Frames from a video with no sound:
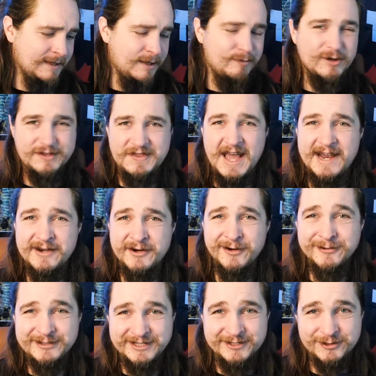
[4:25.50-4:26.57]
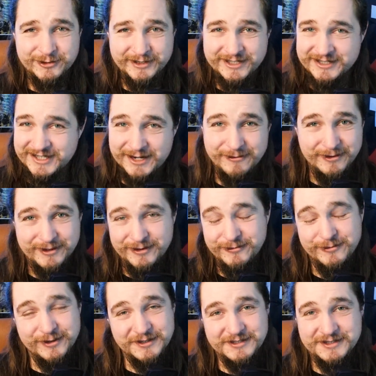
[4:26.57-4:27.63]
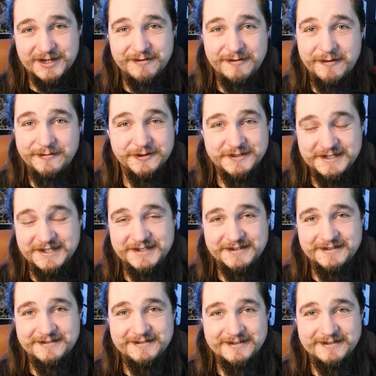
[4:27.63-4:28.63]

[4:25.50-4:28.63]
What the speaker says: But that nose injury is like one of the worst I've ever seen.